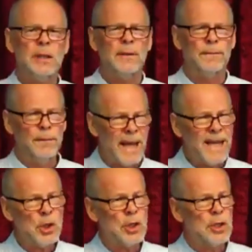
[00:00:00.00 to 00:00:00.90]

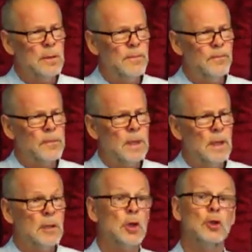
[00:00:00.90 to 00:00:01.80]
flesh
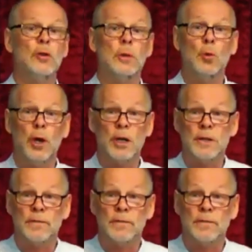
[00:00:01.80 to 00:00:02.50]
to do the works of the